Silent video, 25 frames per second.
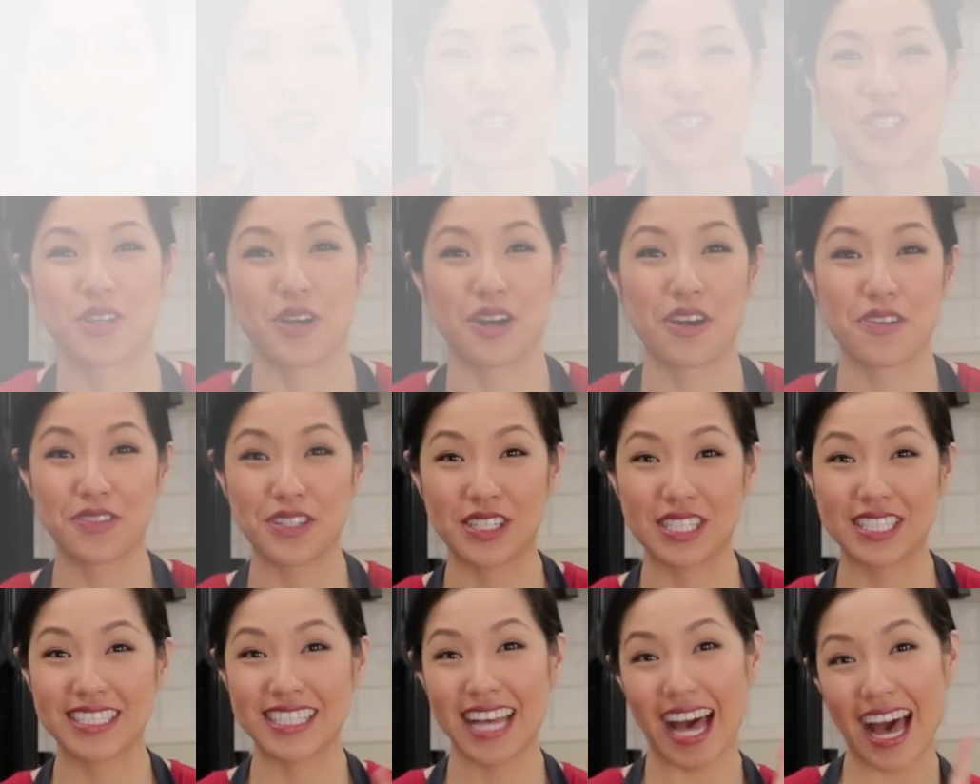So our
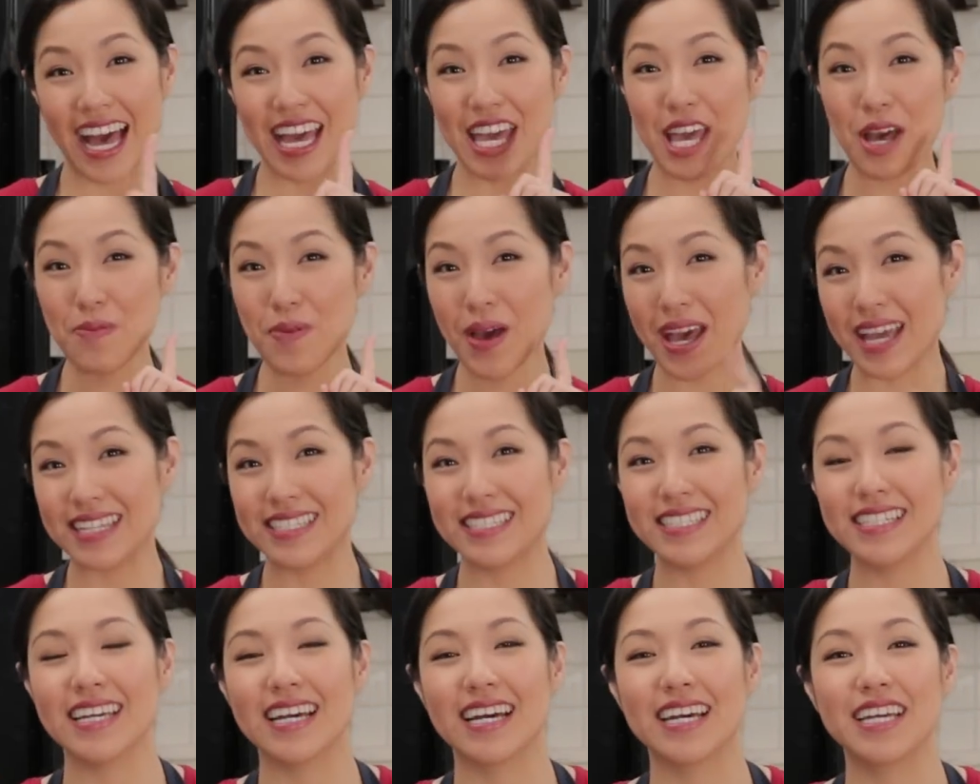first tie-up
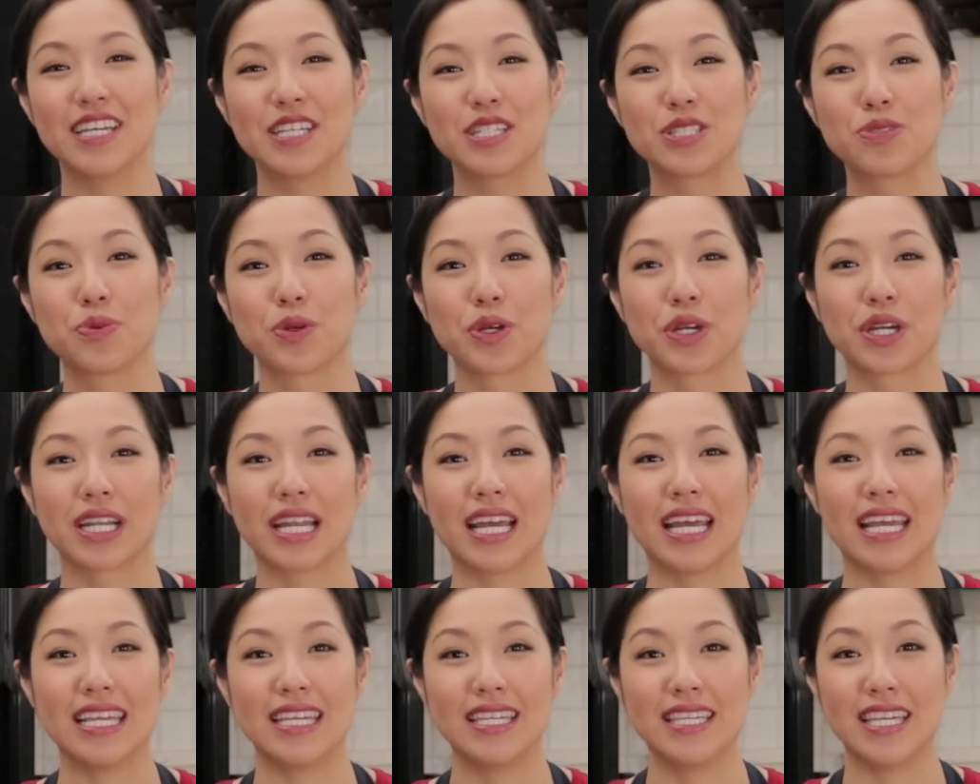idea is we're going
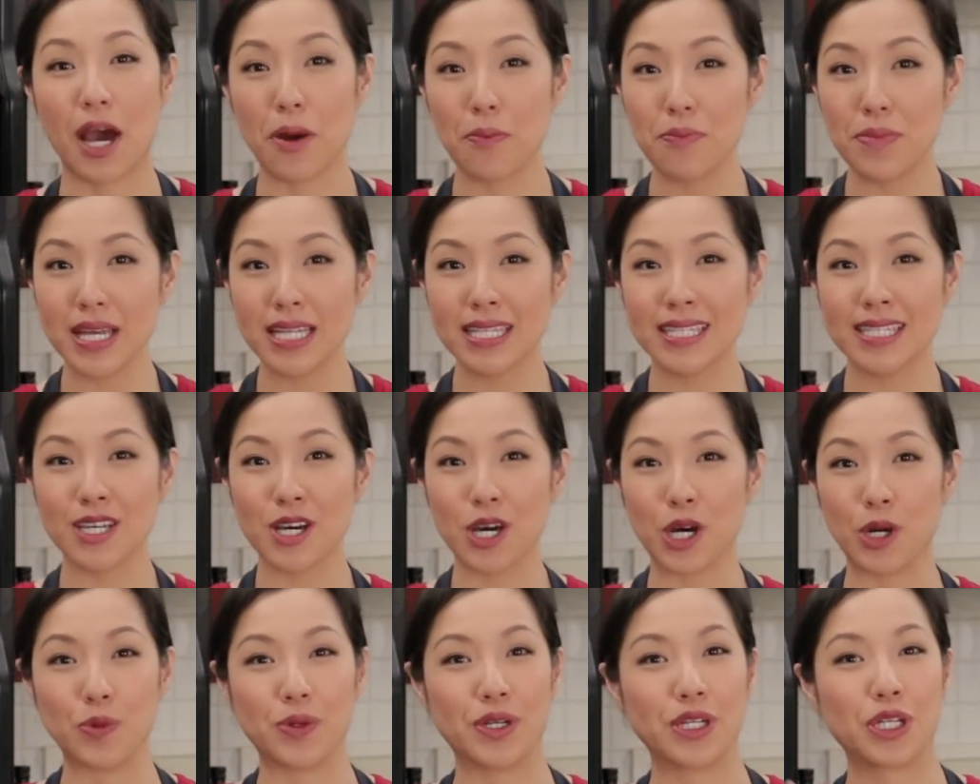to yum it
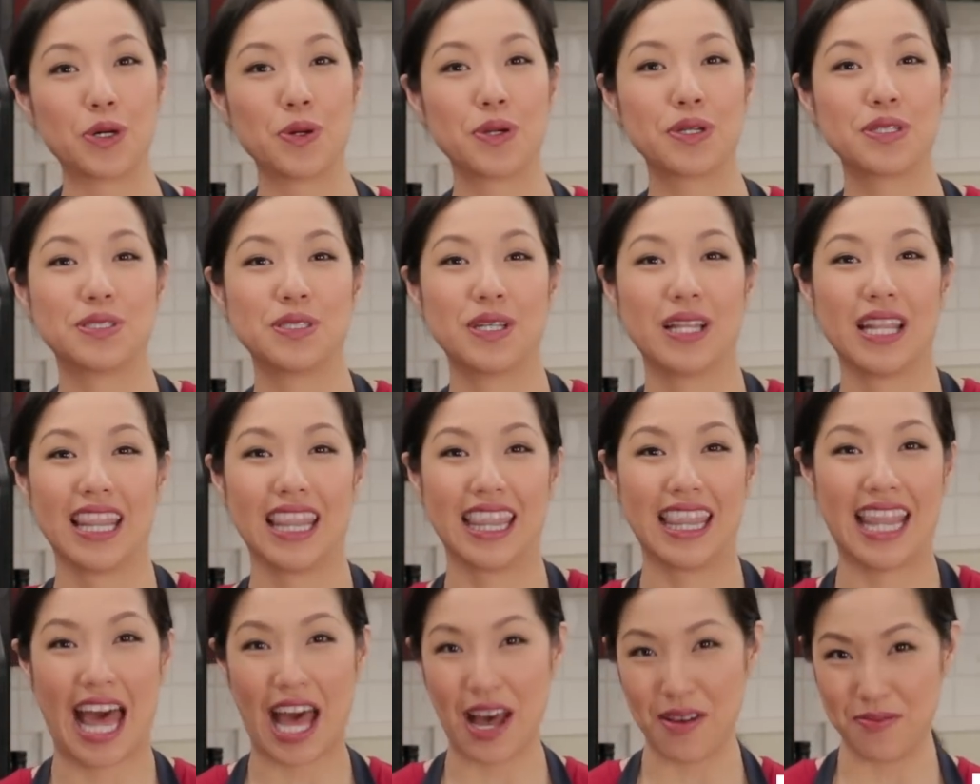or we're going to
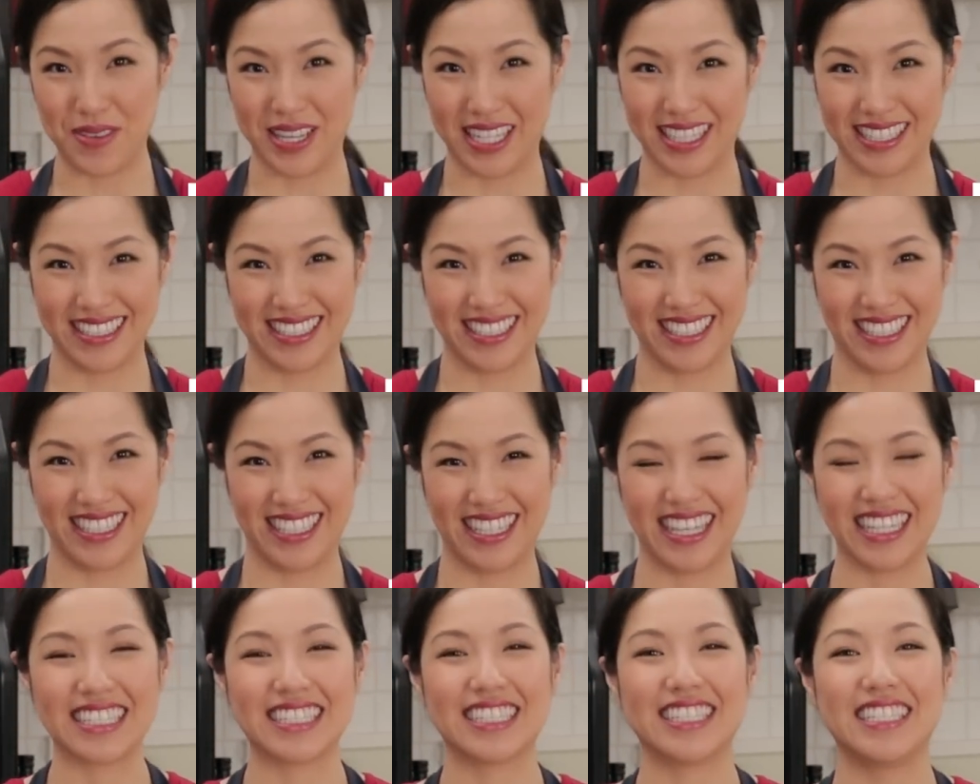laab it.
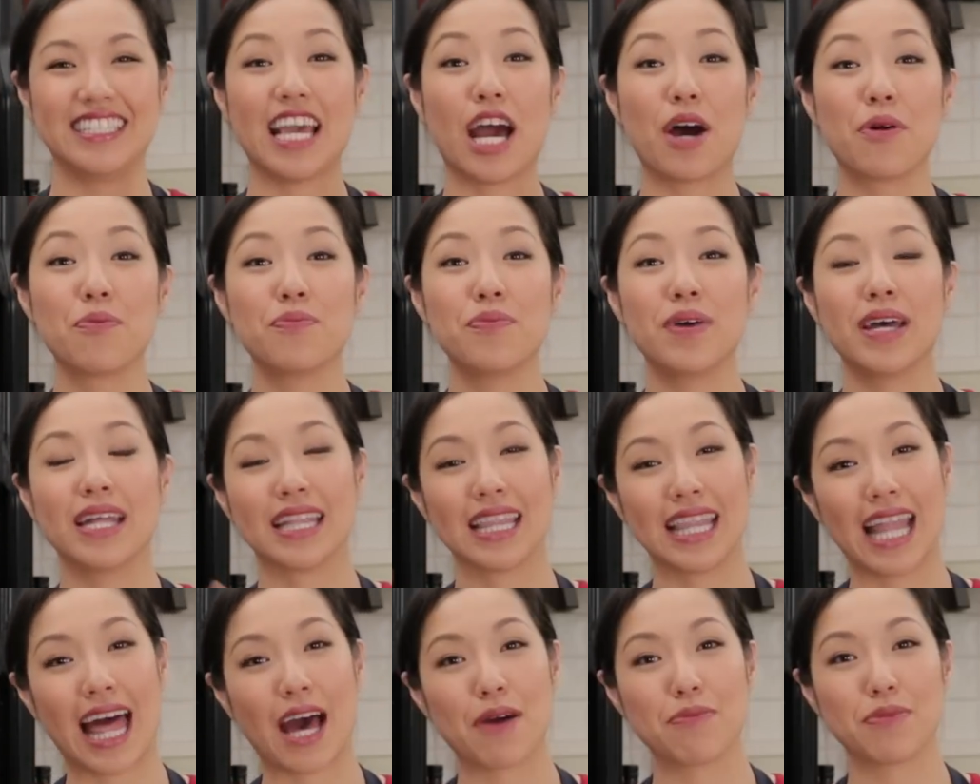Yes, yum and
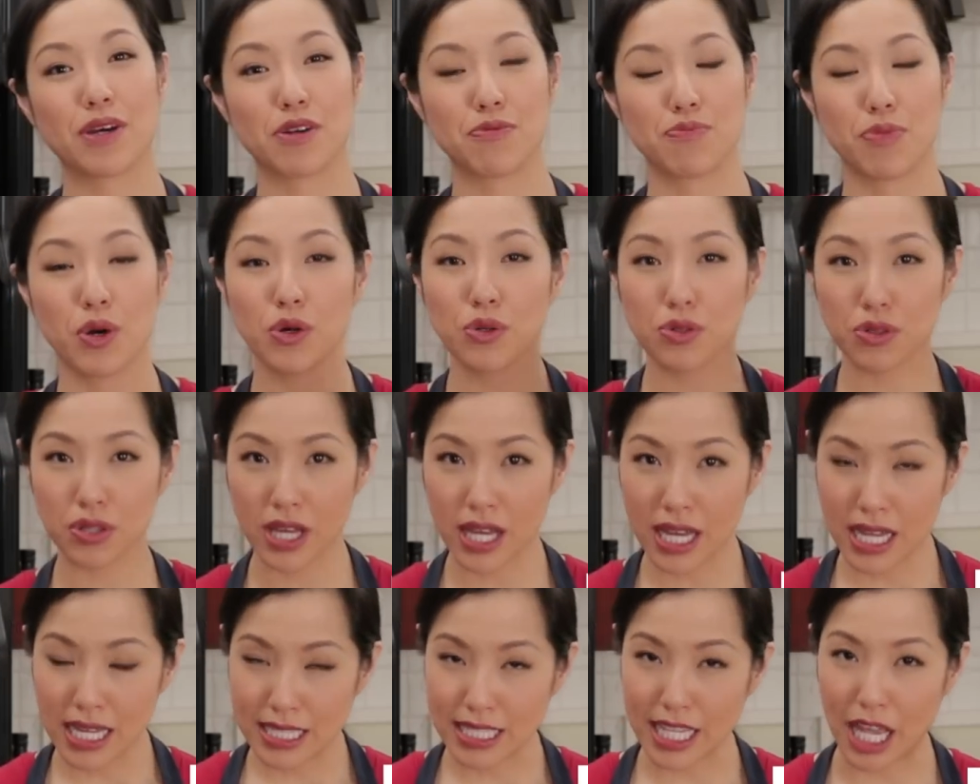laab are both
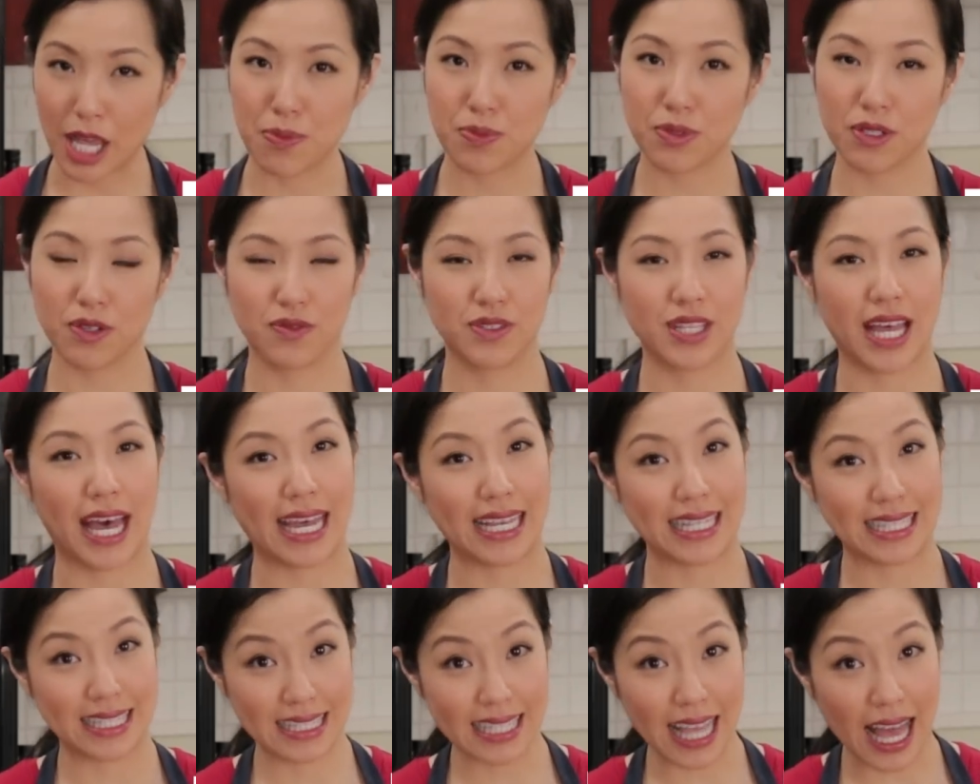types of
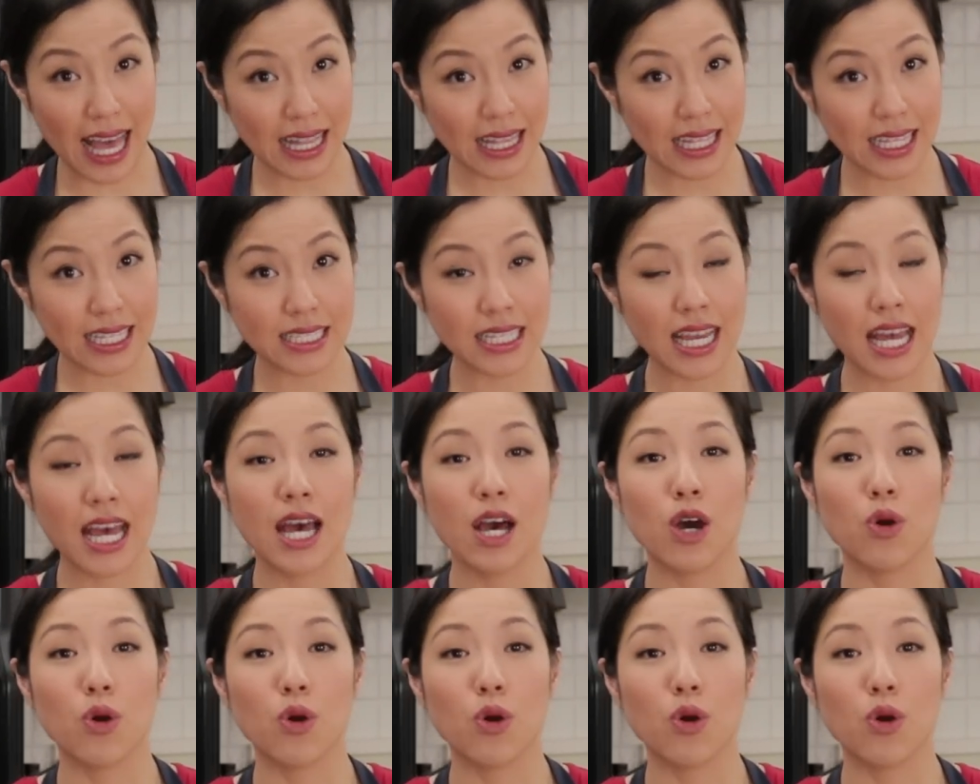Thai salad.